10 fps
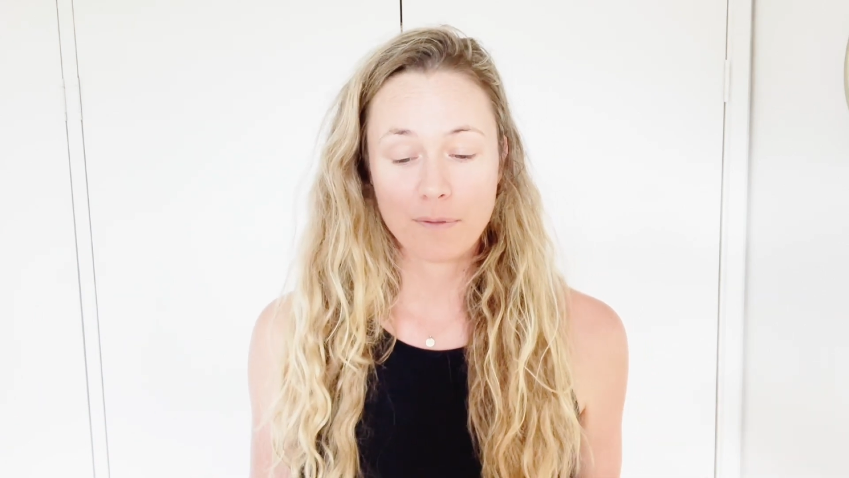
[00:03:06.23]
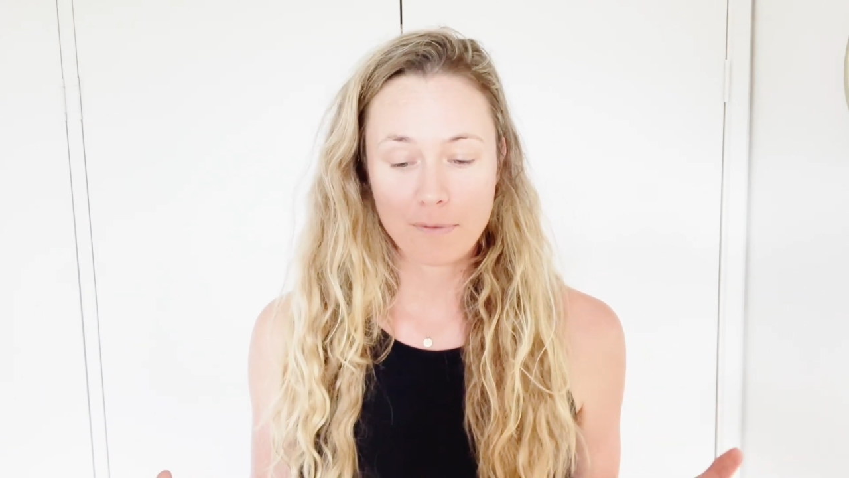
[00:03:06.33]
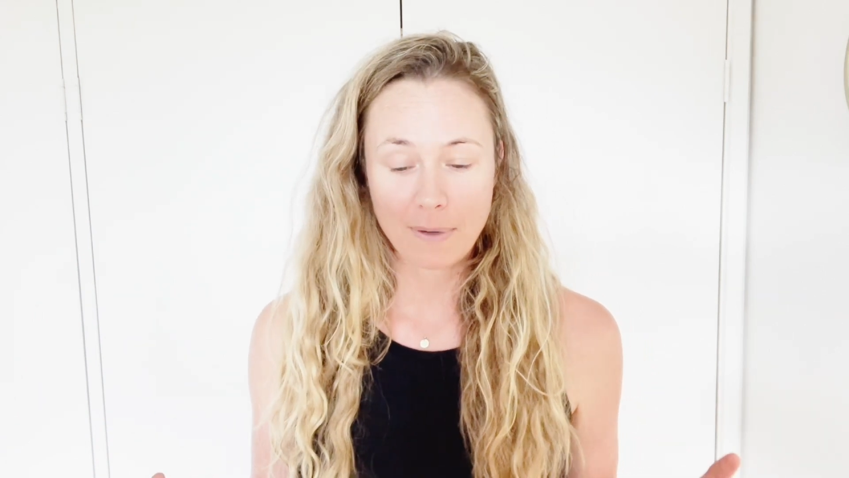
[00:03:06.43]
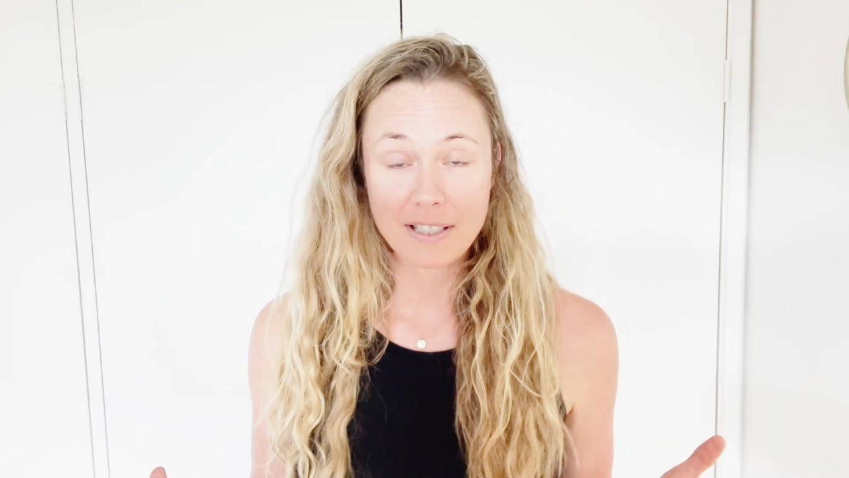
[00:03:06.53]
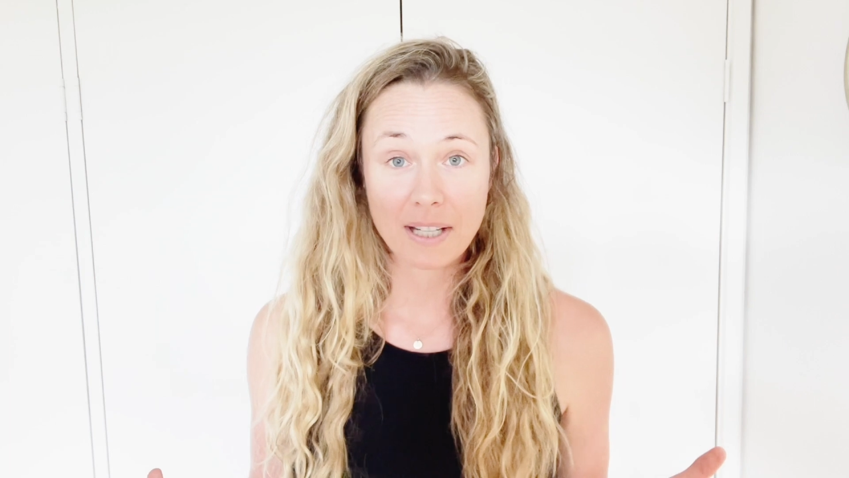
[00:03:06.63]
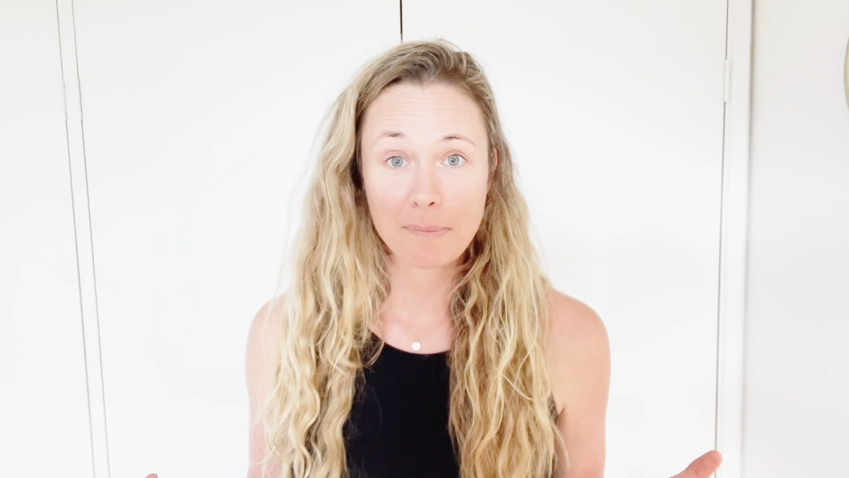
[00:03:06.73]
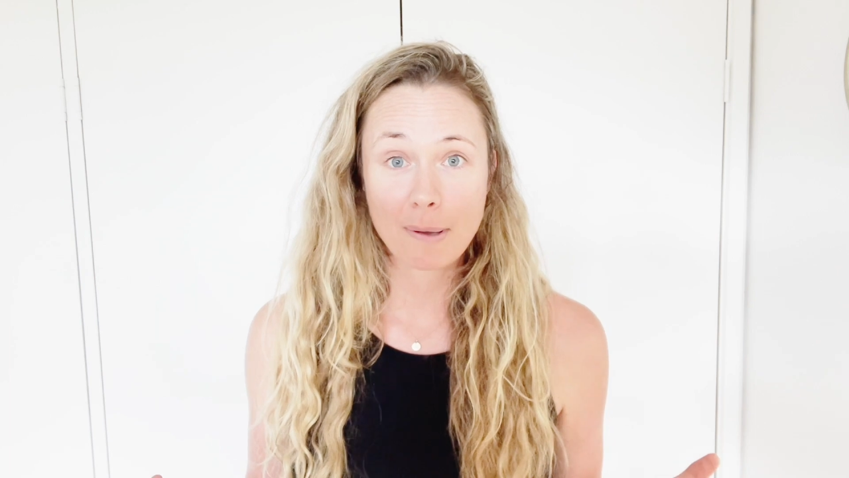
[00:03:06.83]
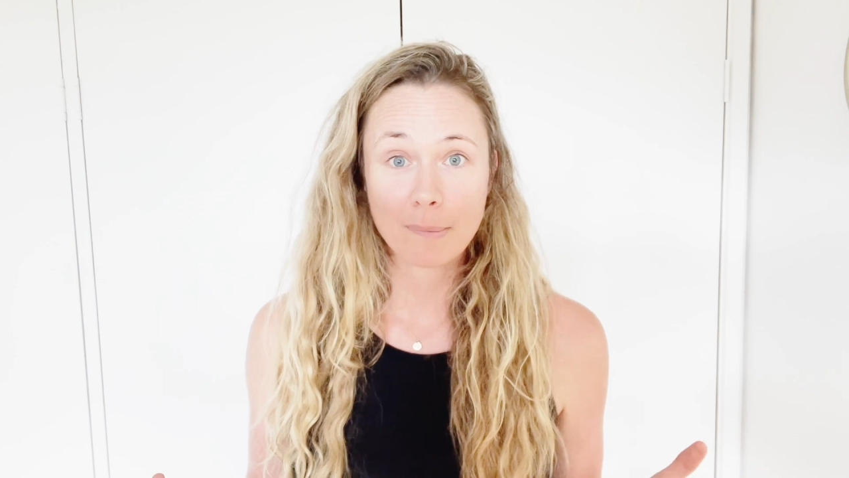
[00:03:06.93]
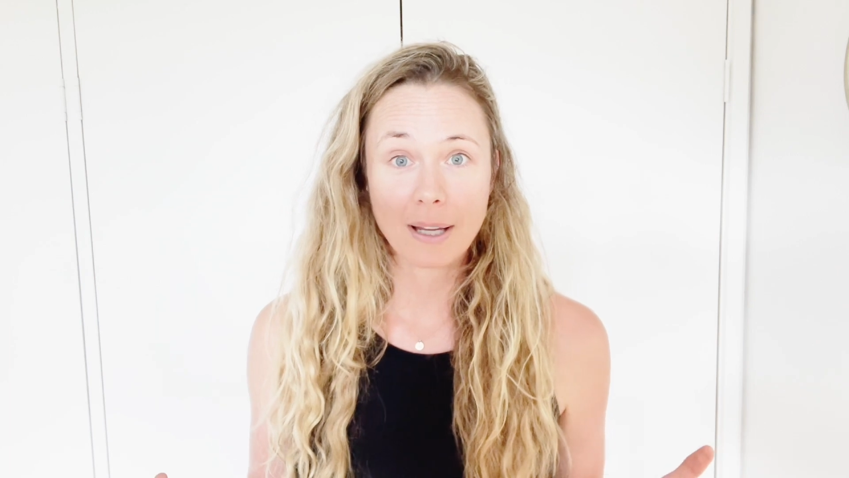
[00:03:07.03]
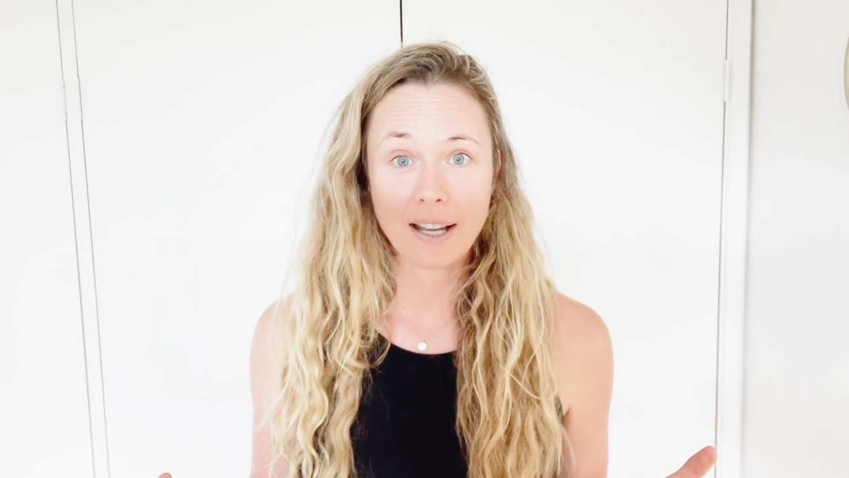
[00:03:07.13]
with my team
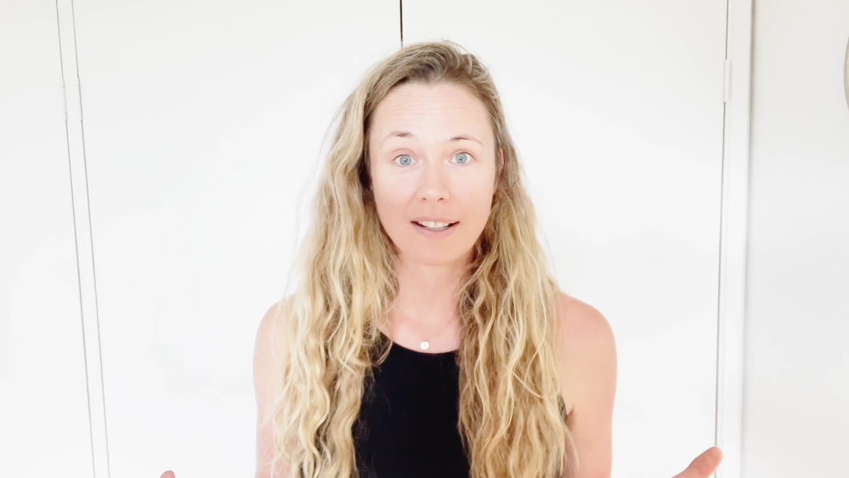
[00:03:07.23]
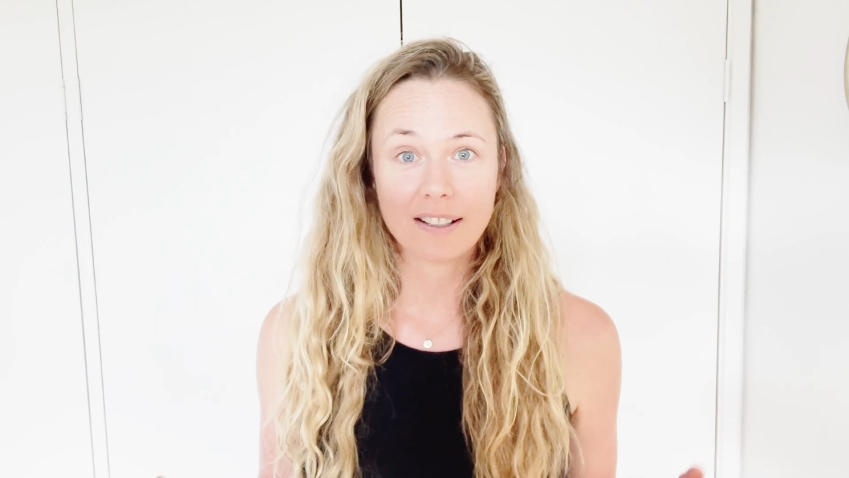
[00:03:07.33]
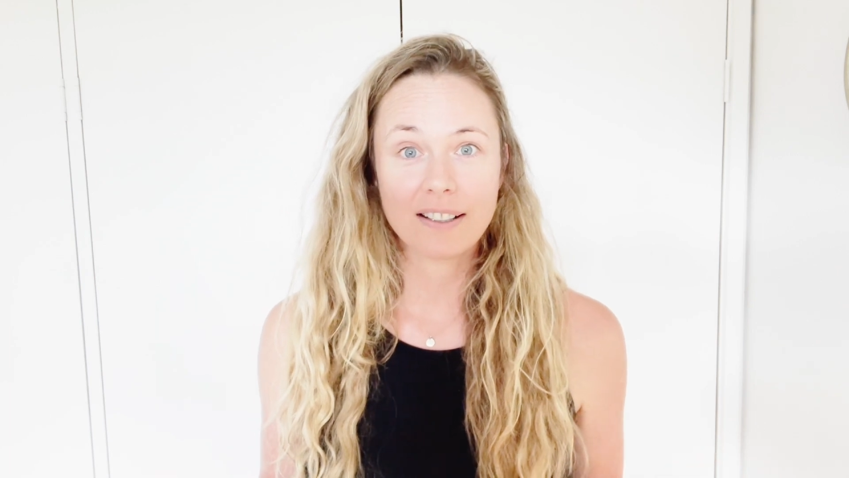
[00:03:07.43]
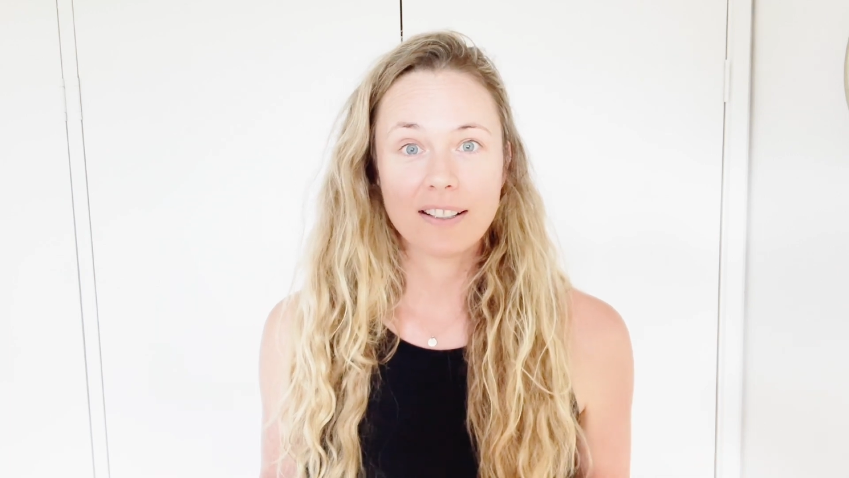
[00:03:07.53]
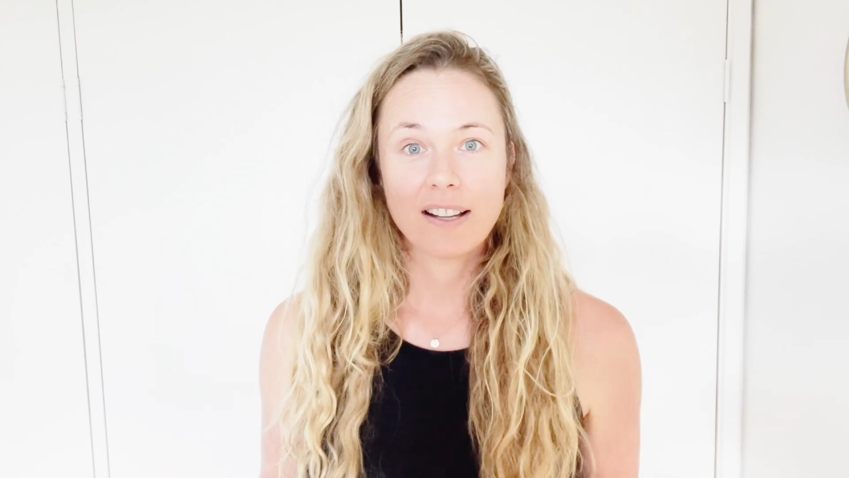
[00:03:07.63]
member Anna